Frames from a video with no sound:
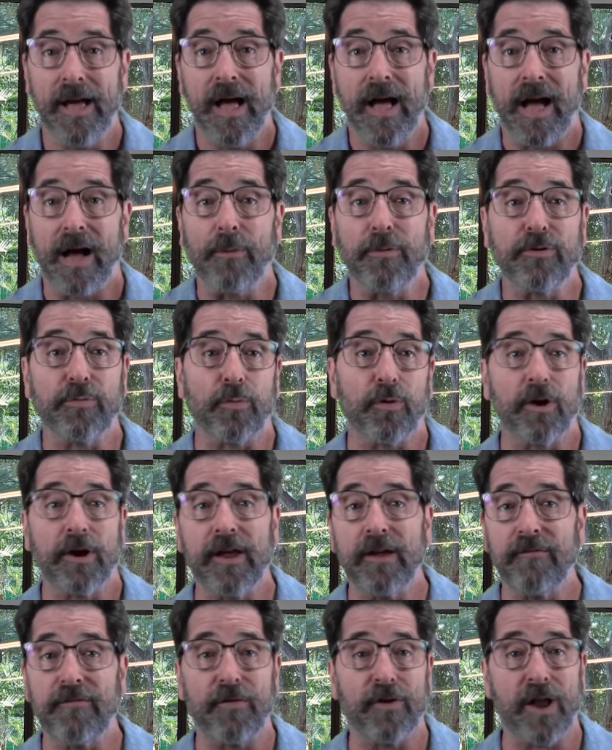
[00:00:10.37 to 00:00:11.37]
I was
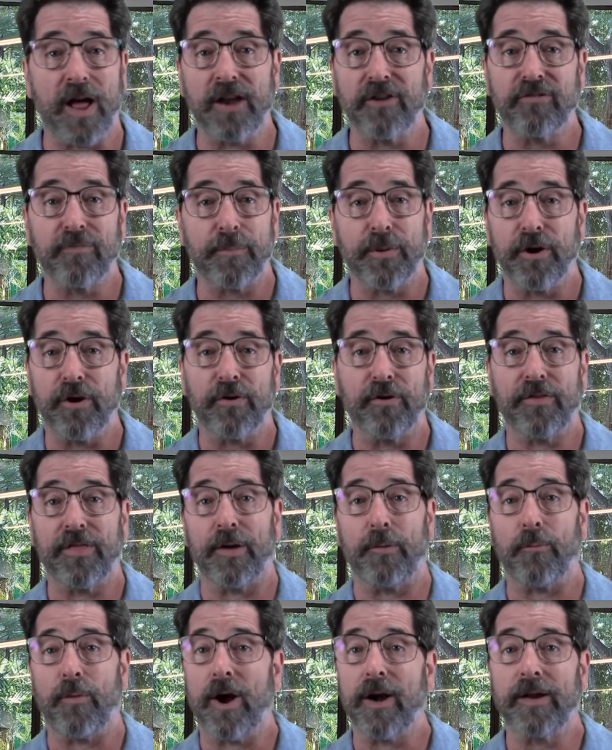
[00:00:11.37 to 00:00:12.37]
working for an entrepreneur
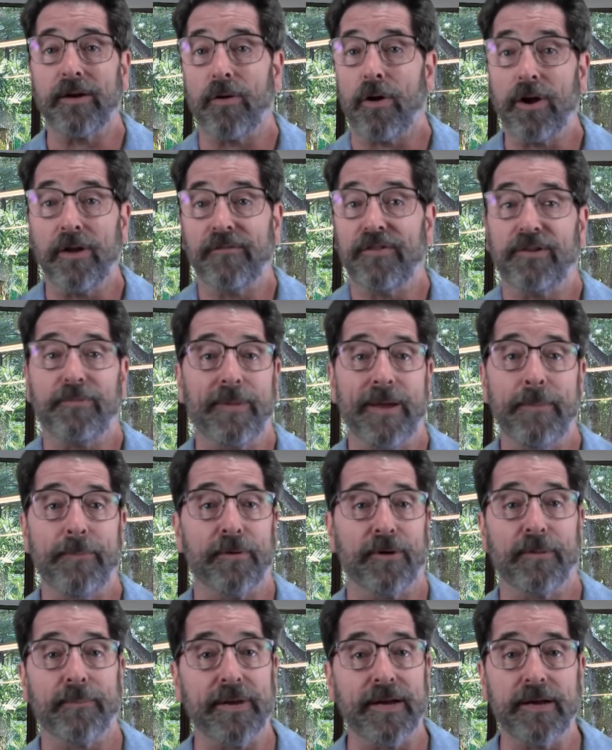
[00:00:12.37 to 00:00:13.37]
that wanted all of his people
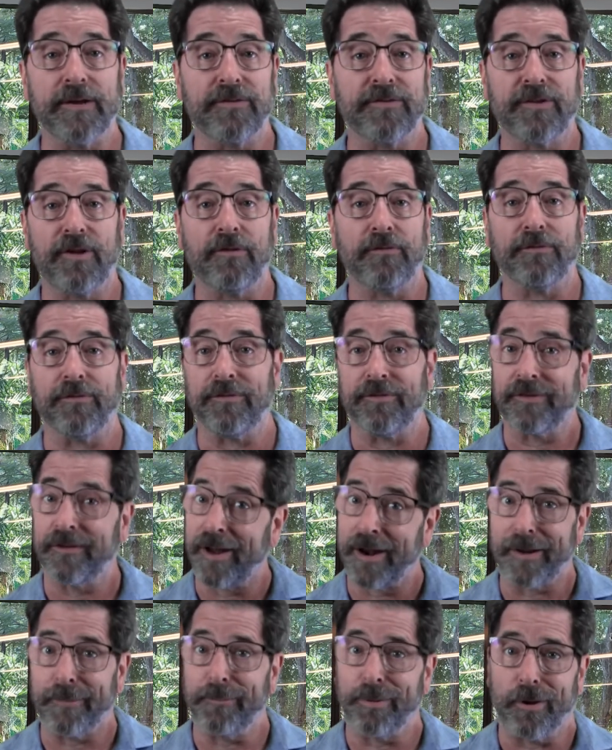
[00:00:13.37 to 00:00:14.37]
to be consultants,
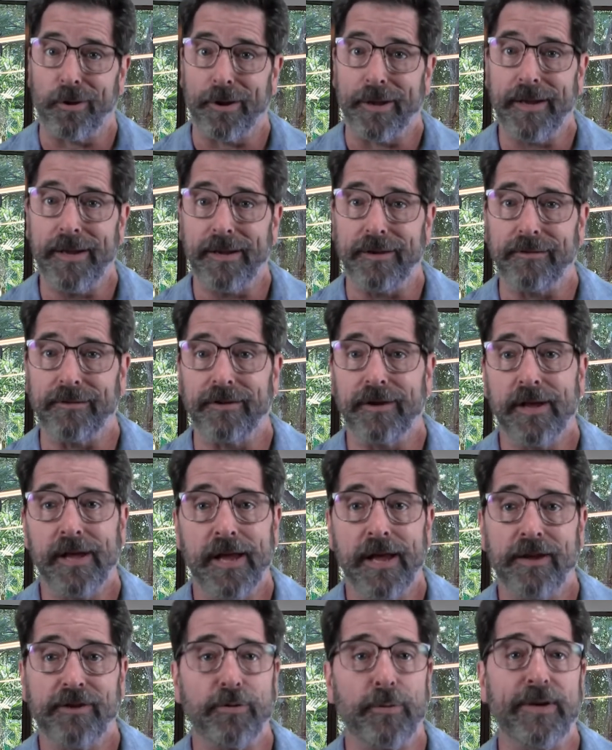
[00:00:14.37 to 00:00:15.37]
not employees.
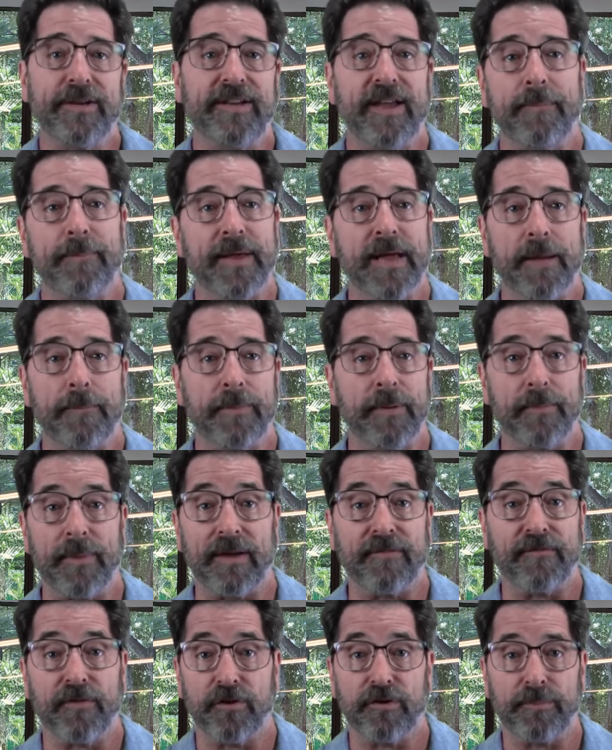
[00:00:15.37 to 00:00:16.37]
So he set me up in my
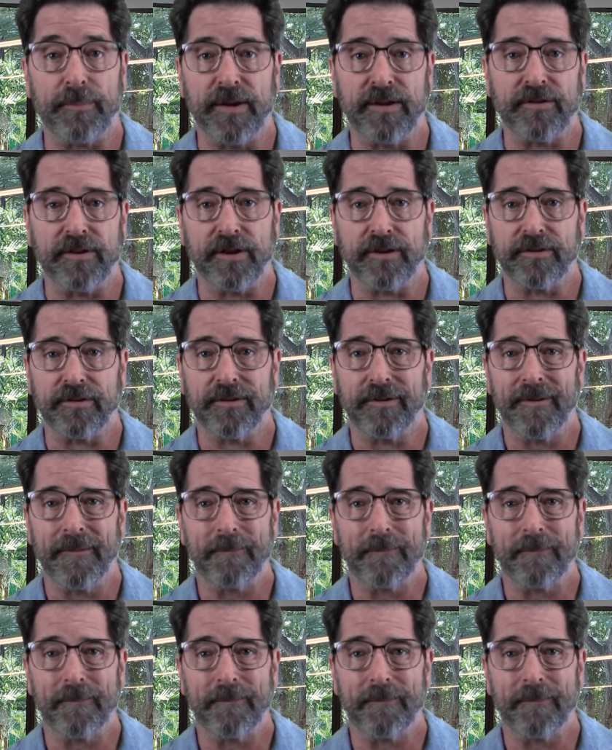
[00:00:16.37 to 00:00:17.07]
first business.